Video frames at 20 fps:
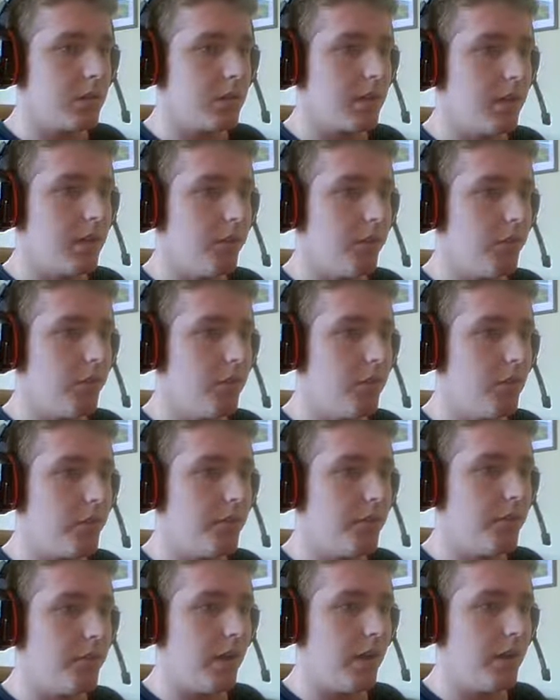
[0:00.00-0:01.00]
Okay, there's
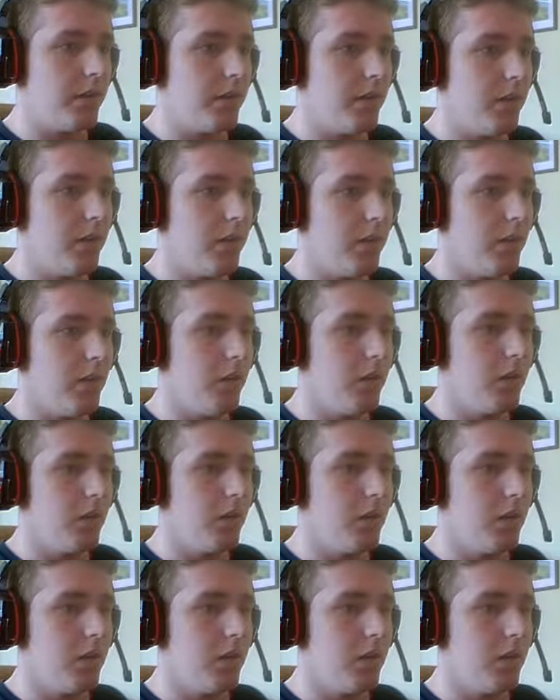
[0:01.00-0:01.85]
nothing around here, though.